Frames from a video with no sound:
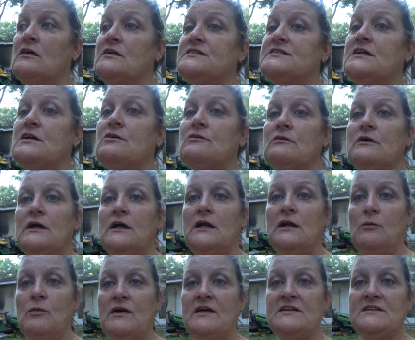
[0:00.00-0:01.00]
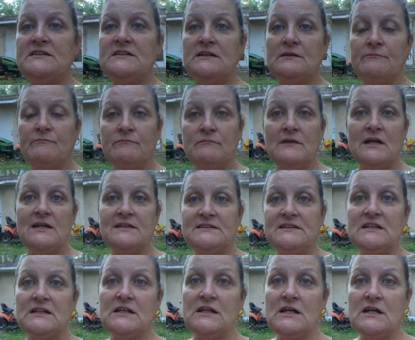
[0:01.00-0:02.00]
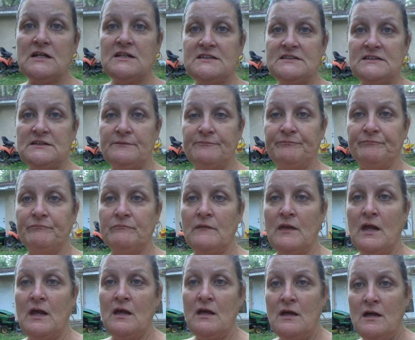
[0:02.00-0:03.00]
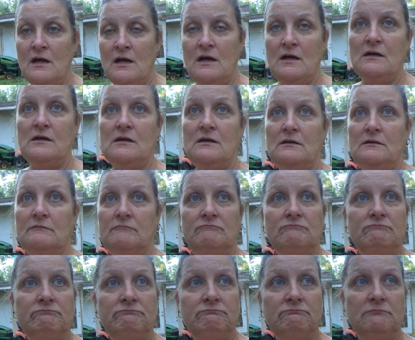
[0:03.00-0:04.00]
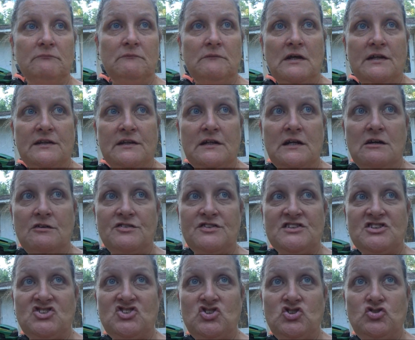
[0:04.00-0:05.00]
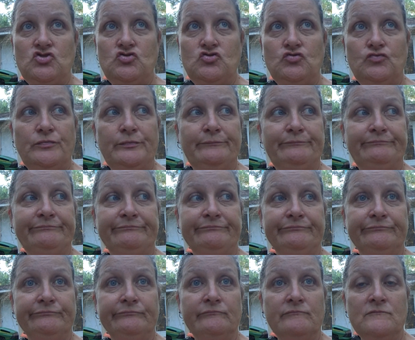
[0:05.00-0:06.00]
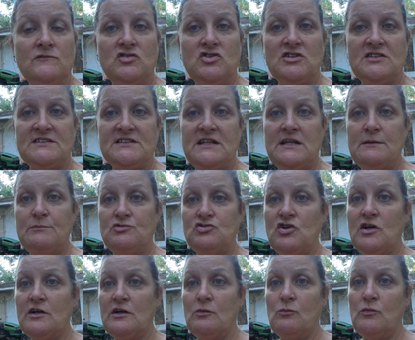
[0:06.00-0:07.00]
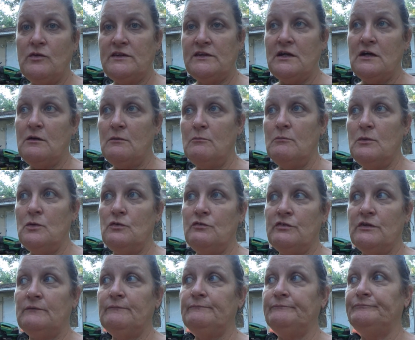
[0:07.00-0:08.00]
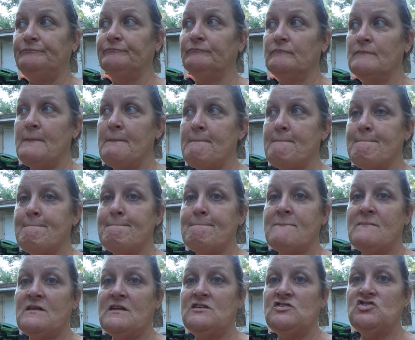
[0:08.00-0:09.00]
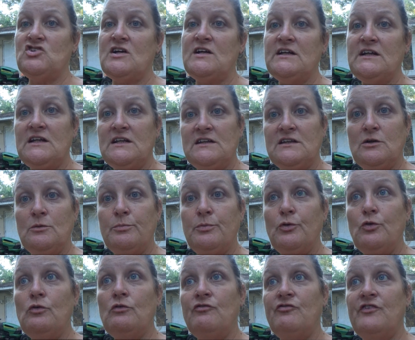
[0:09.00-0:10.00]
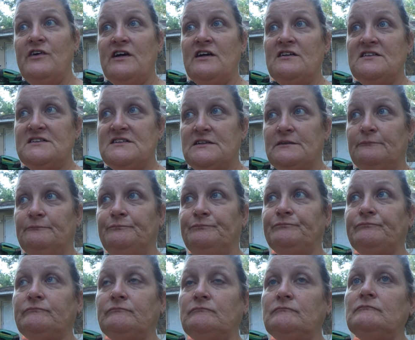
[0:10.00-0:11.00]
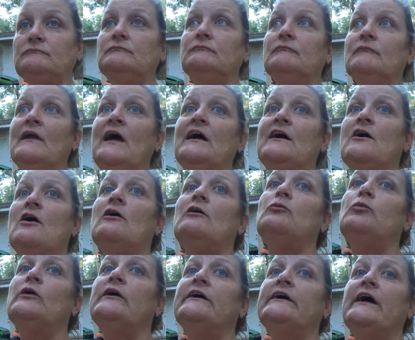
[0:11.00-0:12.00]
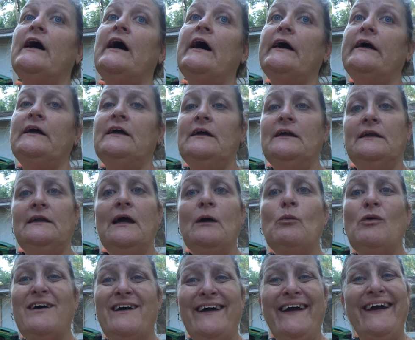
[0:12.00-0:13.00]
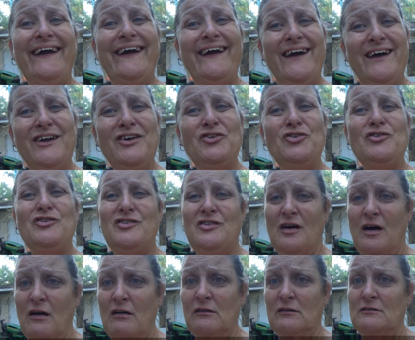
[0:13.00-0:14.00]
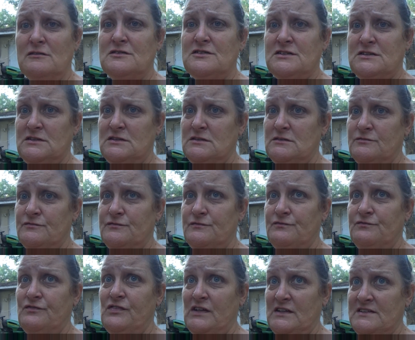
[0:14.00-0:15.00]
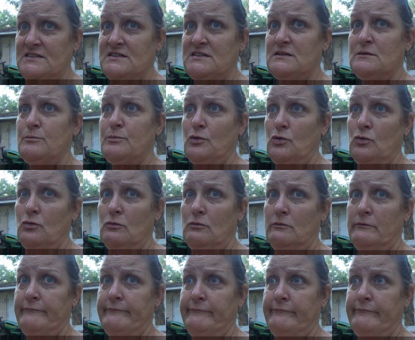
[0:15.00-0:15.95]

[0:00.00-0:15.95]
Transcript: So anyways, that's it guys. Um, nothing else is new. Just keep trucking with the moving. I'm trying to get their pool fixed. I called one guy they want $800 to fix the pole.